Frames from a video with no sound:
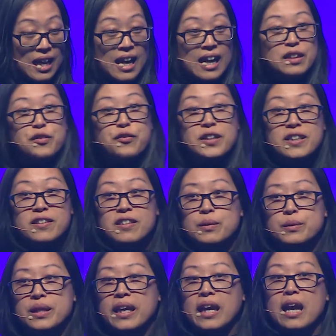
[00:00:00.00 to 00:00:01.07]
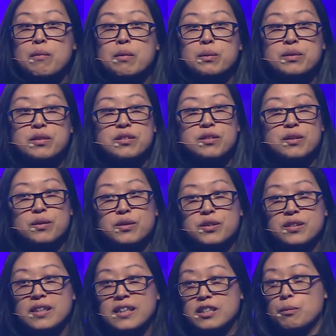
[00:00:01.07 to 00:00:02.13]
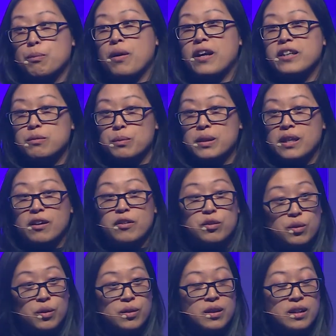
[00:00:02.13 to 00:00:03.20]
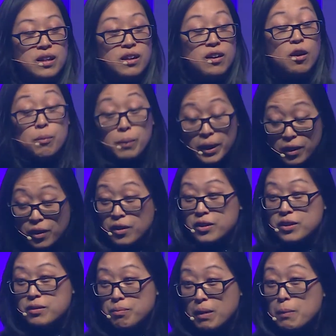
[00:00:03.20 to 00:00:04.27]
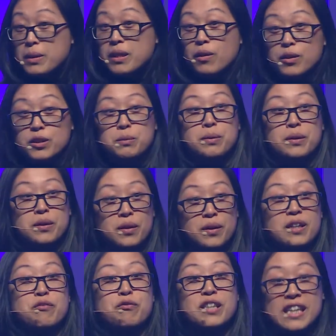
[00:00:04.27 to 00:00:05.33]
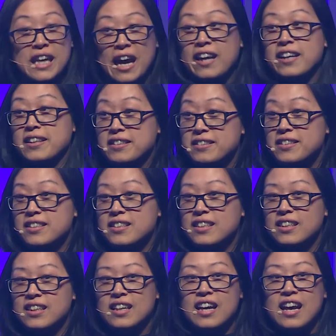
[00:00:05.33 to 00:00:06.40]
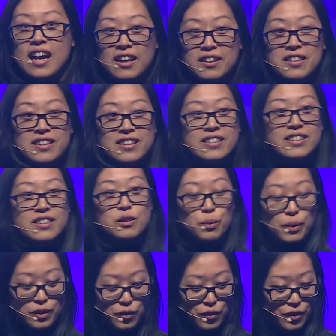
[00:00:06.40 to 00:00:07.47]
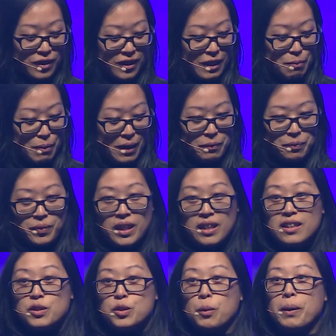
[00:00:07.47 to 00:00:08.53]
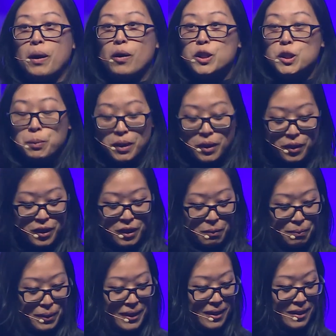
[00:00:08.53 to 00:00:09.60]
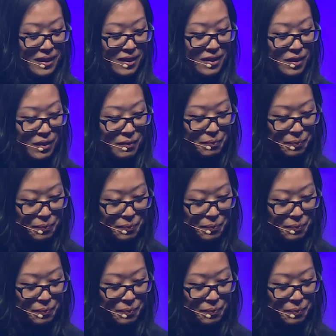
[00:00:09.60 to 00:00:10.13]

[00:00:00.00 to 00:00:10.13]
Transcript: And the funny thing was, he came up with a solution that surprised me. And I thought, oh my gosh, maybe an entrepreneur can really hack this. And I think this is the wonderful thing about talking about entrepreneurship and businesses.